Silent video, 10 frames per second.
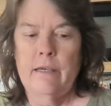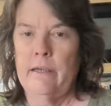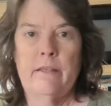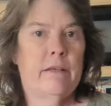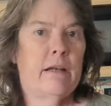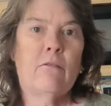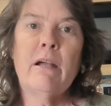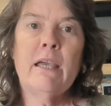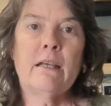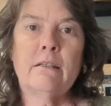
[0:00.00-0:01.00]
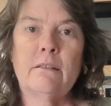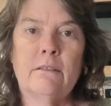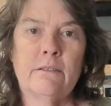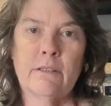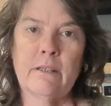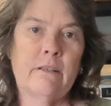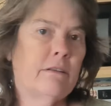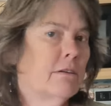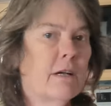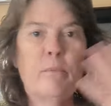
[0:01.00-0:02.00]
and then I wait and then
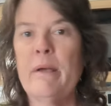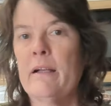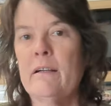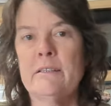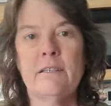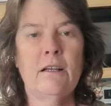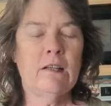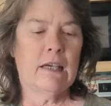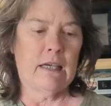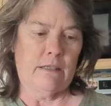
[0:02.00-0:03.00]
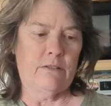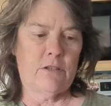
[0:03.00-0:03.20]
they'll come back on sale again.